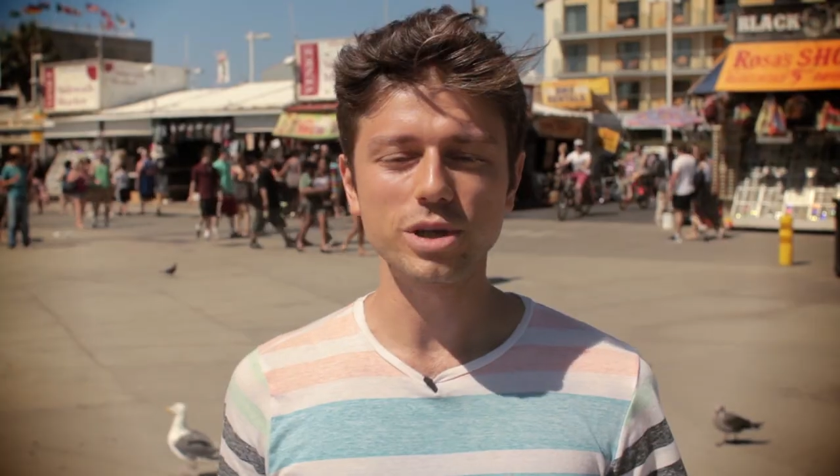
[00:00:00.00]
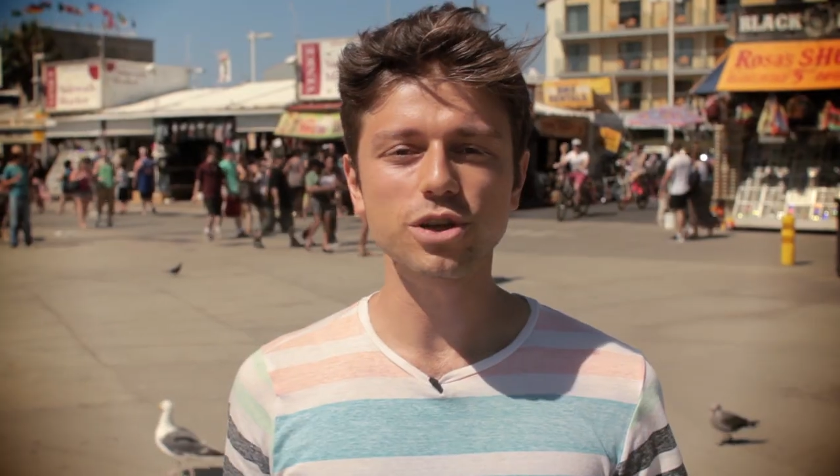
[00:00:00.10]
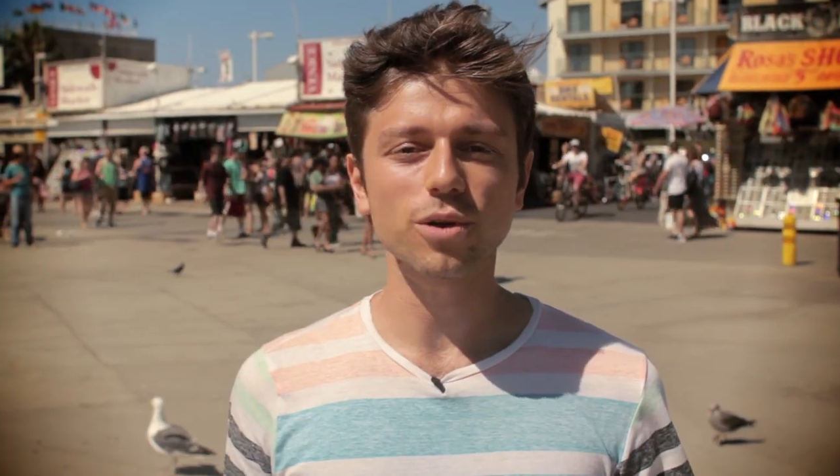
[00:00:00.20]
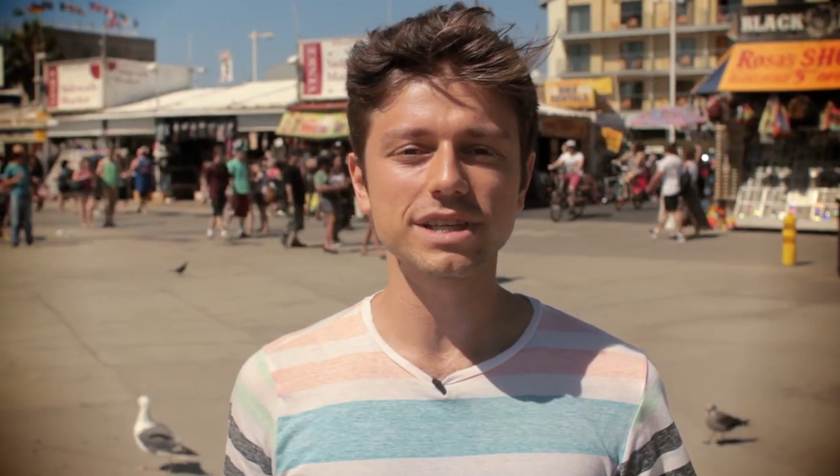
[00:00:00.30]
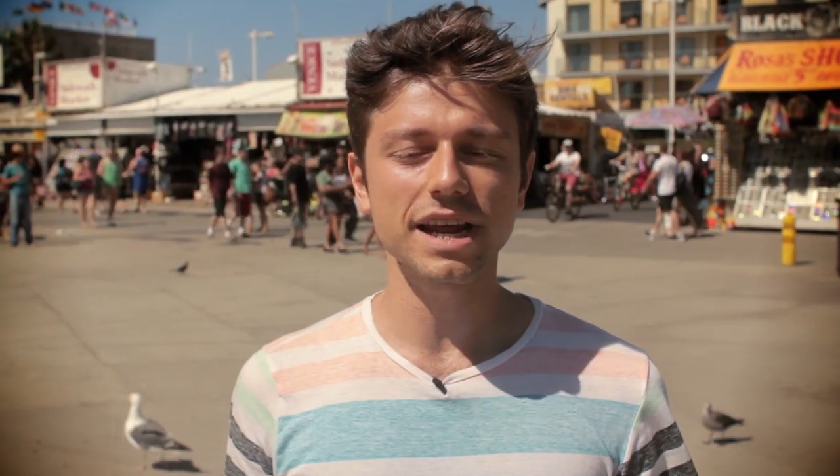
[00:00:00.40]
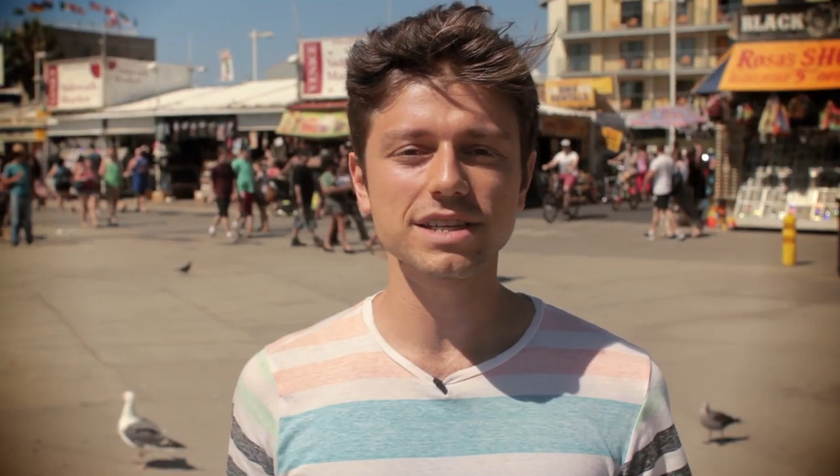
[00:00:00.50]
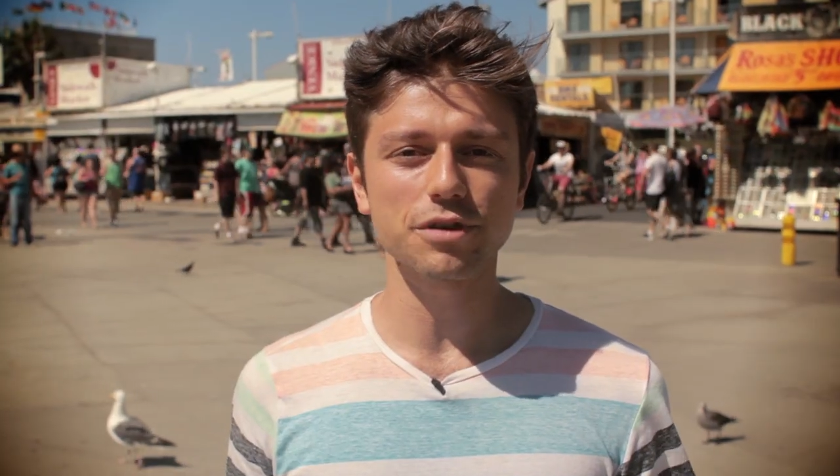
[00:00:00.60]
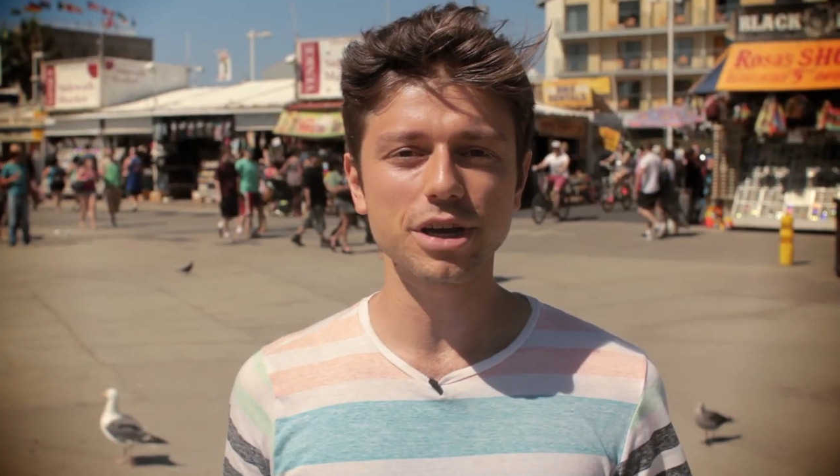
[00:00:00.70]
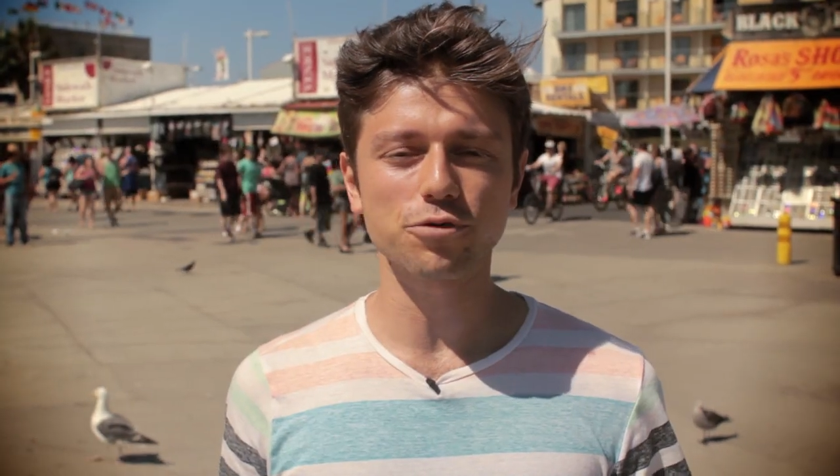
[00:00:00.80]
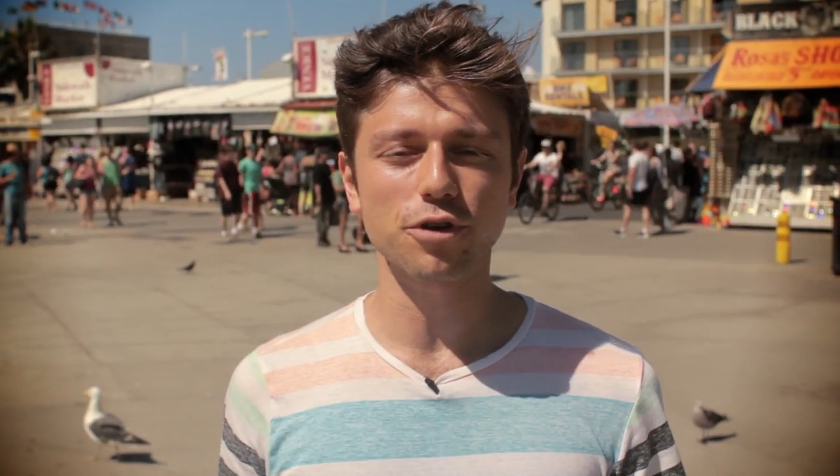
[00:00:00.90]
We sold today's
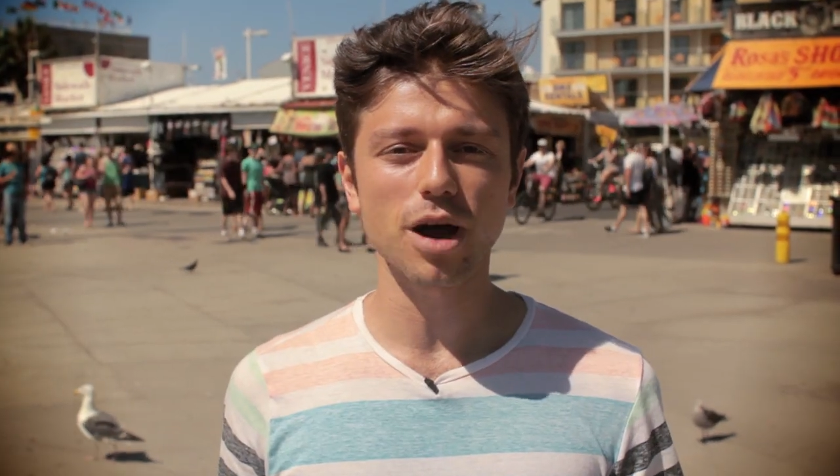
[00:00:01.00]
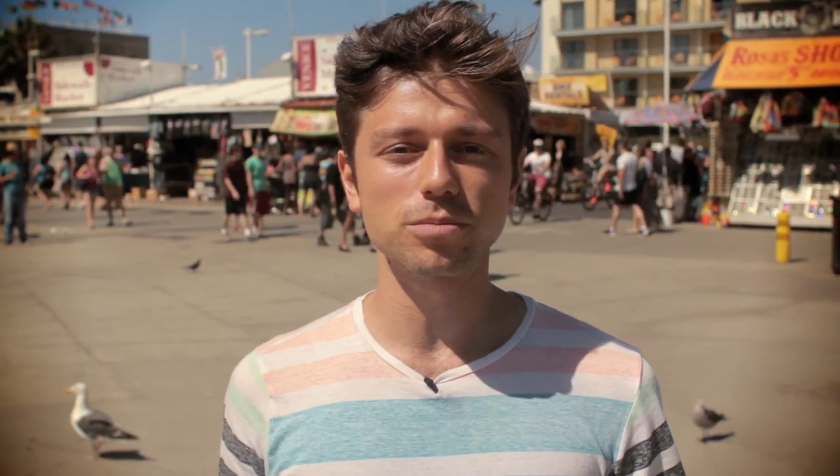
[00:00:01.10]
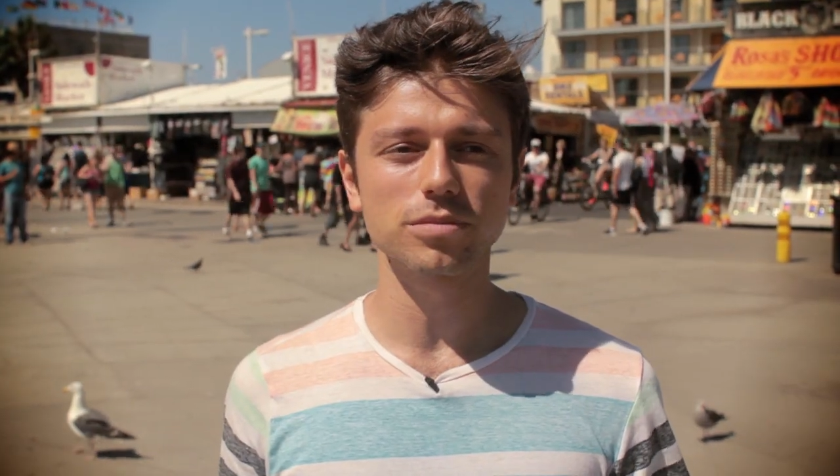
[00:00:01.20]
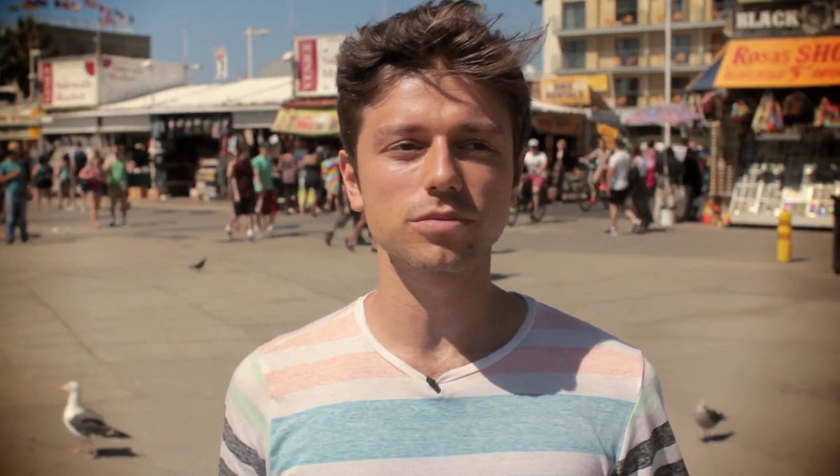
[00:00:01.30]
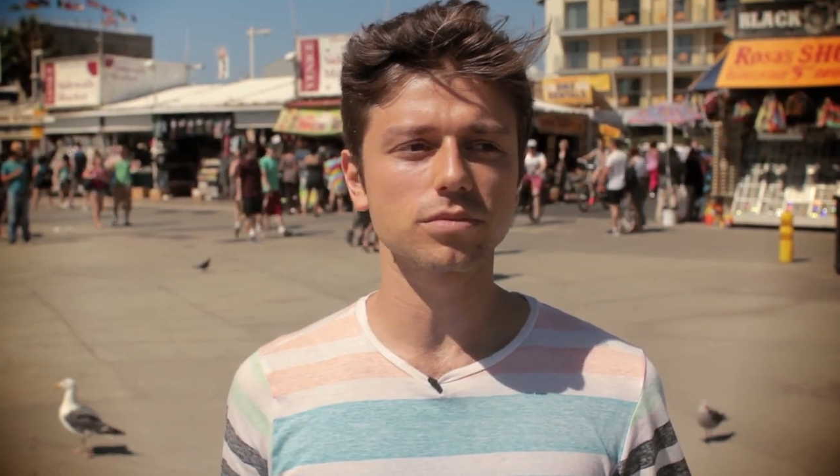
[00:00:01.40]
video from...